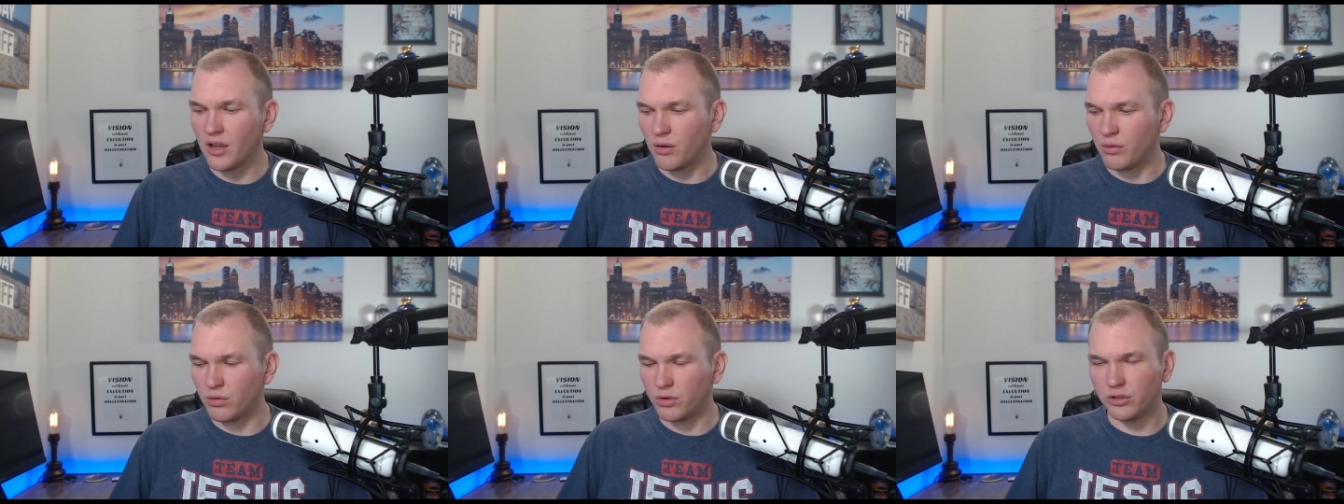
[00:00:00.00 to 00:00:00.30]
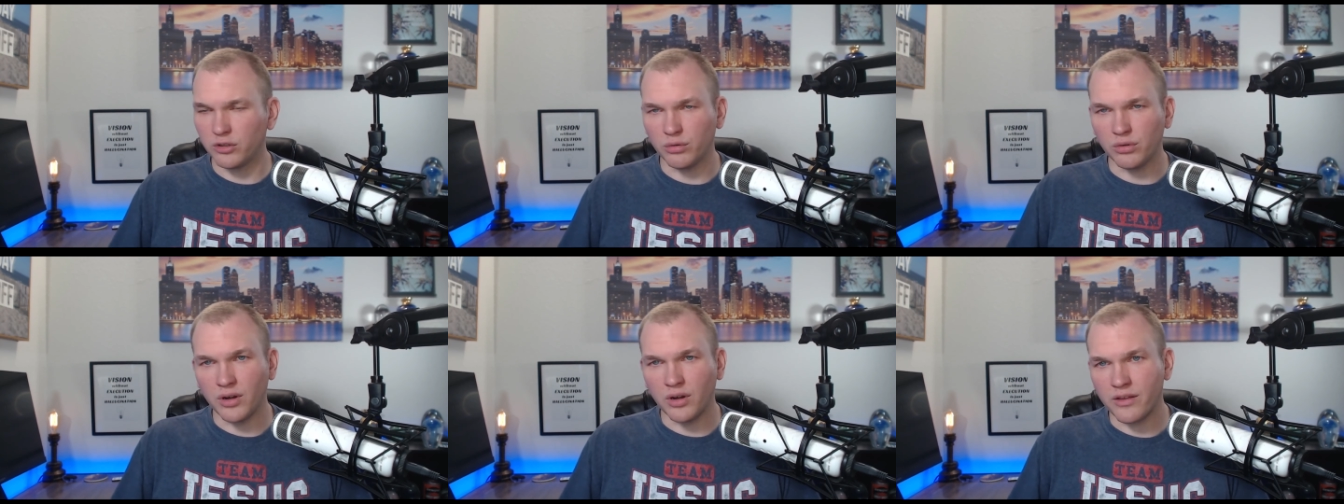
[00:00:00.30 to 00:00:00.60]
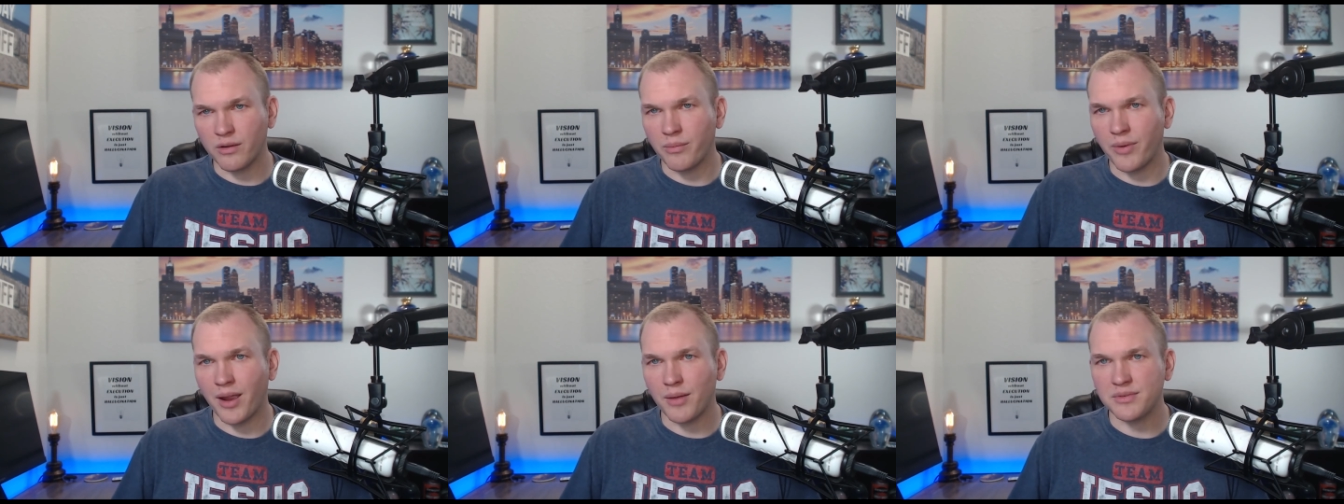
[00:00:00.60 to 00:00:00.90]
We'll do
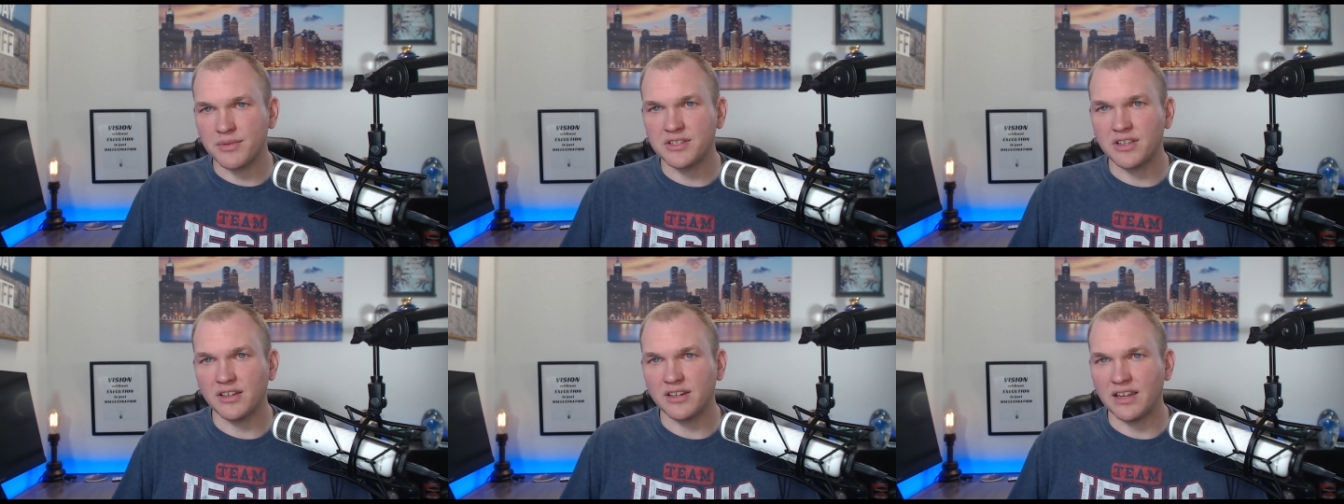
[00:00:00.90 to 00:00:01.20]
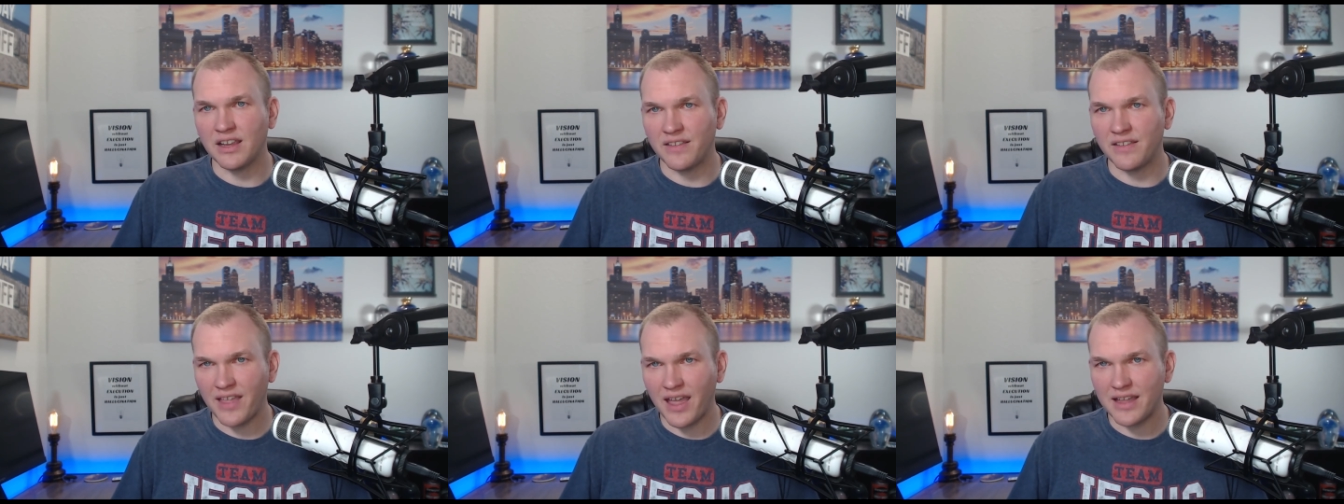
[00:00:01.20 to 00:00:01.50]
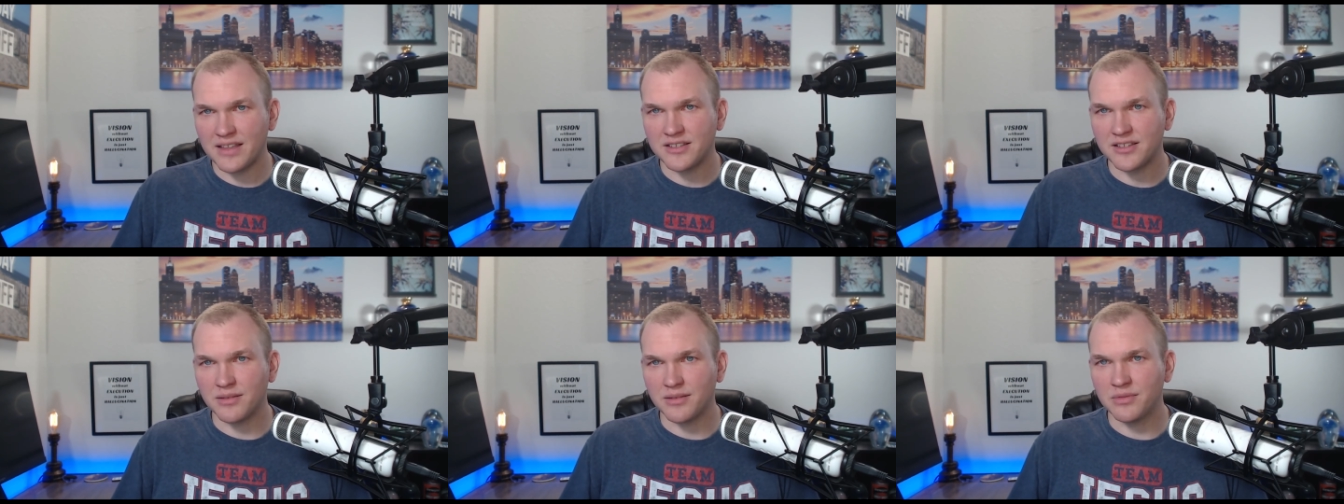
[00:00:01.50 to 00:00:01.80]
another Bible study on
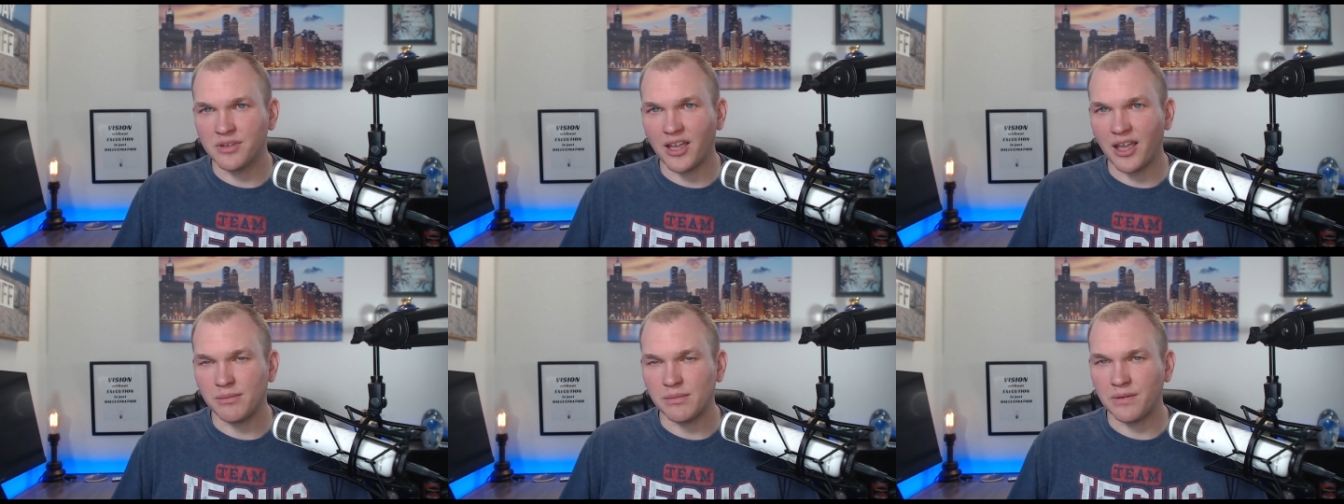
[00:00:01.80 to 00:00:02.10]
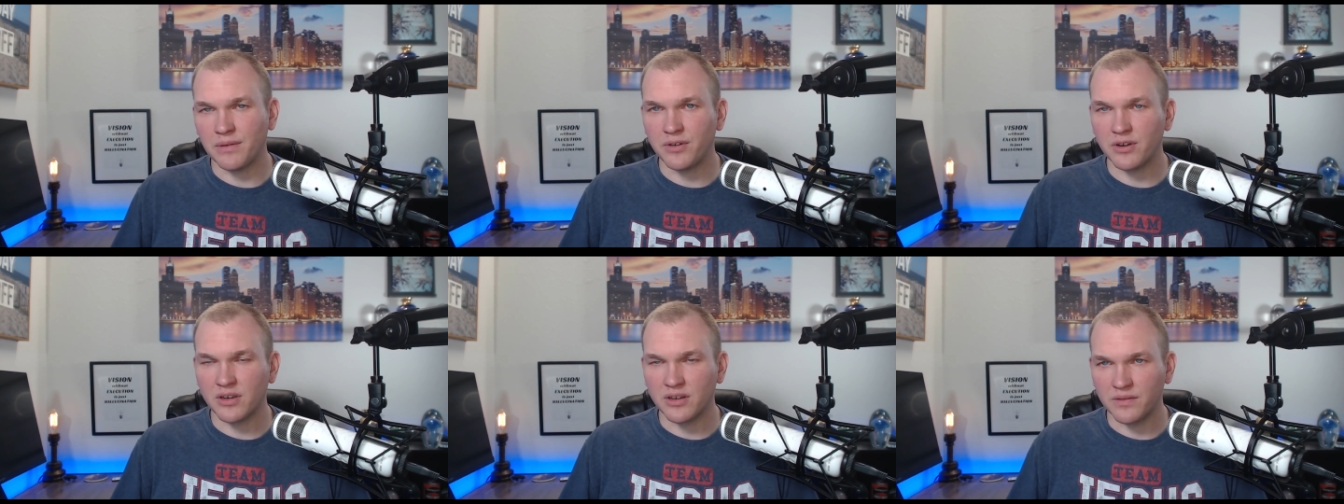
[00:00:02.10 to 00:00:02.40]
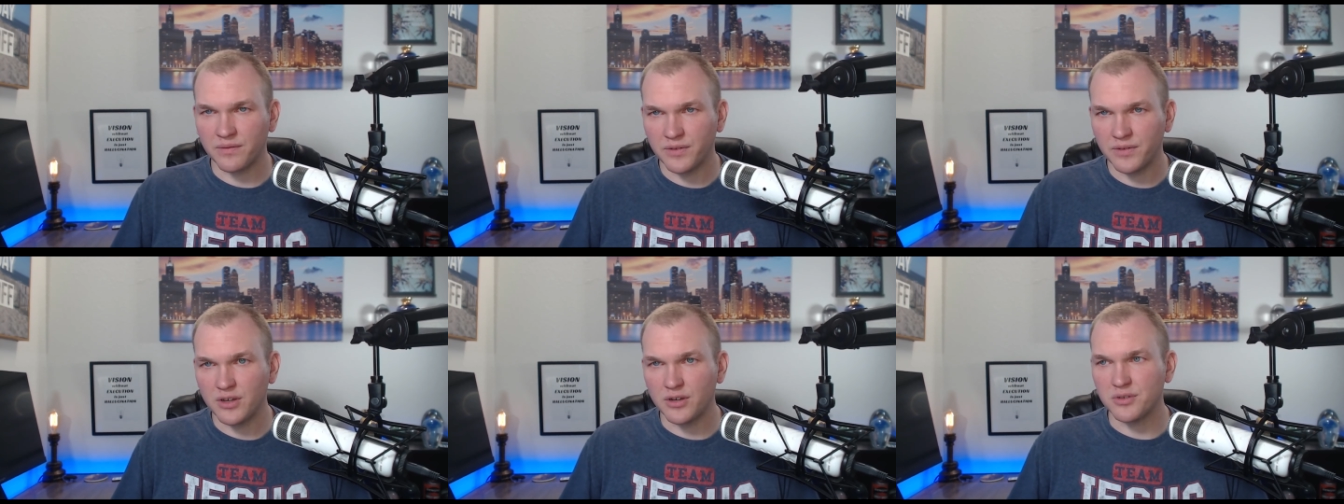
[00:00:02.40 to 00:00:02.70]
that sometime if you're
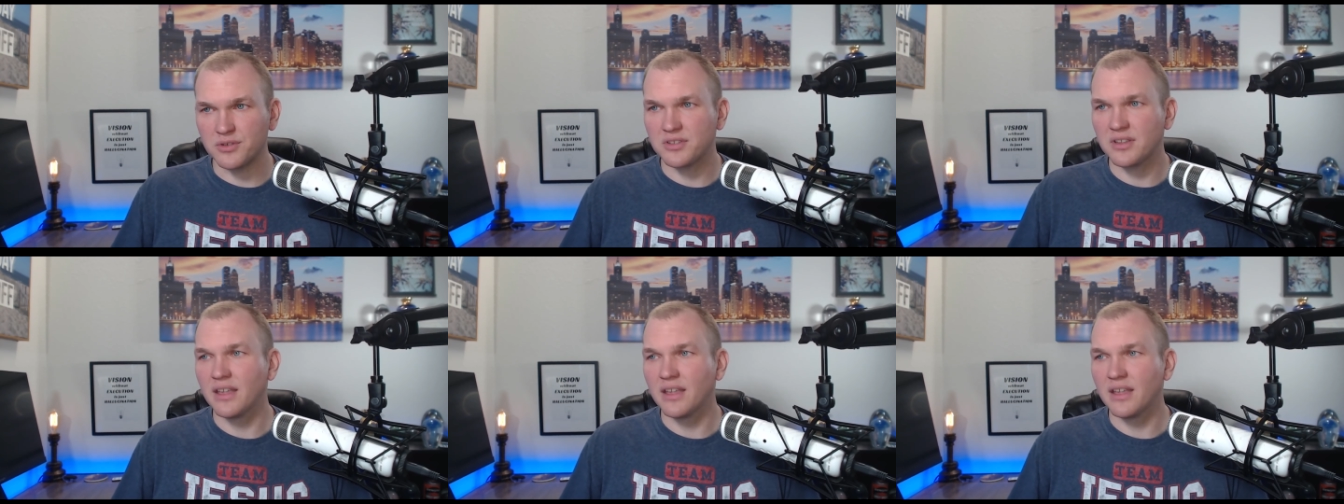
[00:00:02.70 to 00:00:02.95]
confused.